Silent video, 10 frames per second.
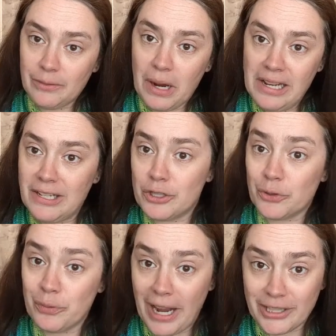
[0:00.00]
right
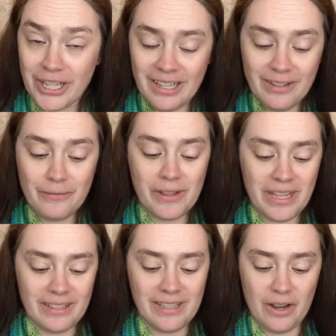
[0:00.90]
direction for
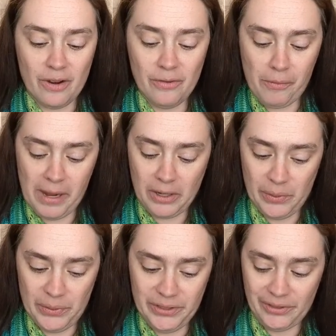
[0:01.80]
this year, for my
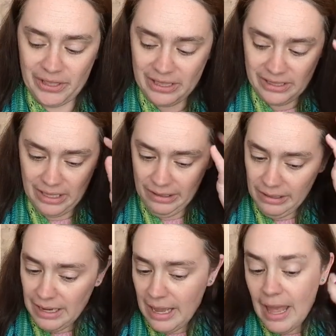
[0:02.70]
goals for this year.
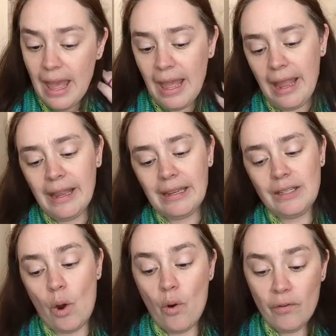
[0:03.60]
And
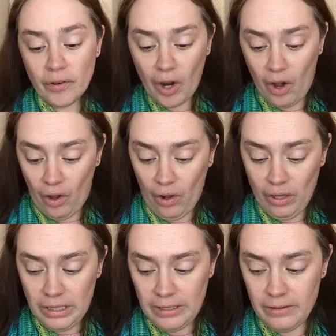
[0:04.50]

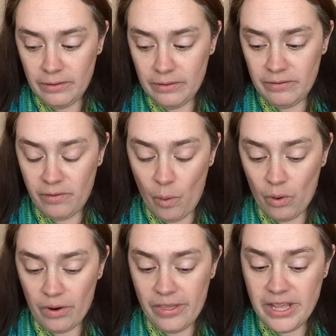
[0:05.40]
overall,
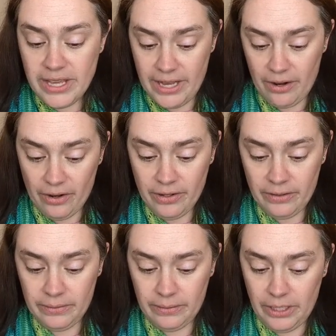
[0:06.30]
for the year
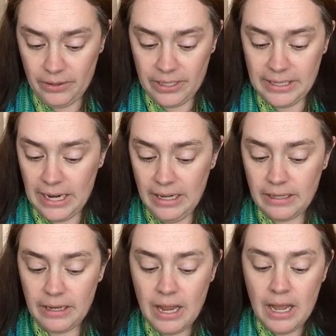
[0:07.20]
to
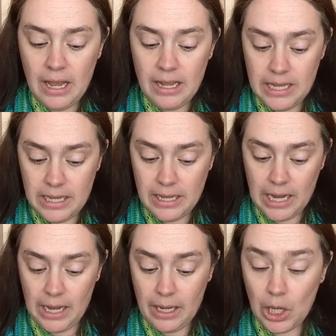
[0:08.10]
date,
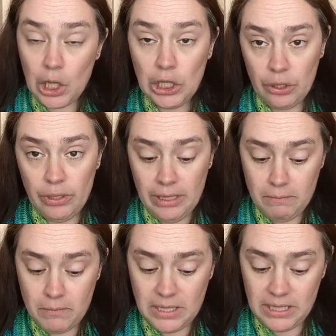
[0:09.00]

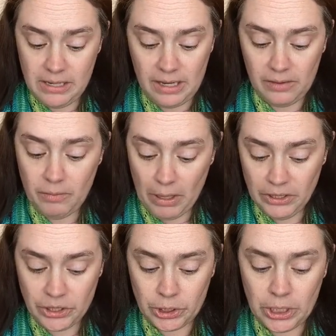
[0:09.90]
including to the end of
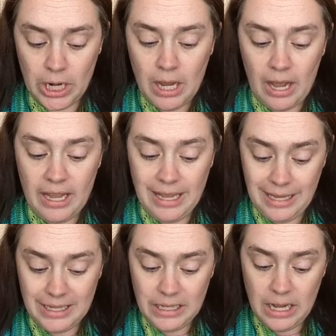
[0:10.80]
March,
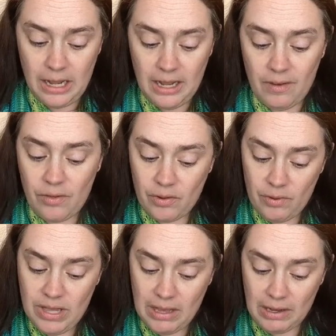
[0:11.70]
I have
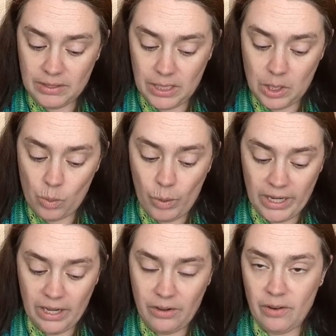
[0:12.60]

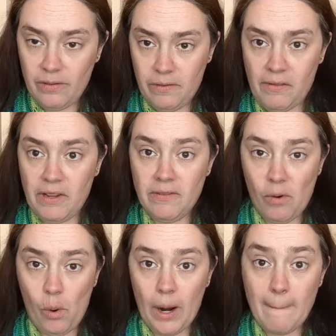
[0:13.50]

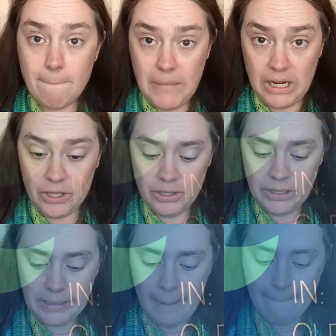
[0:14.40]
3,154 meters.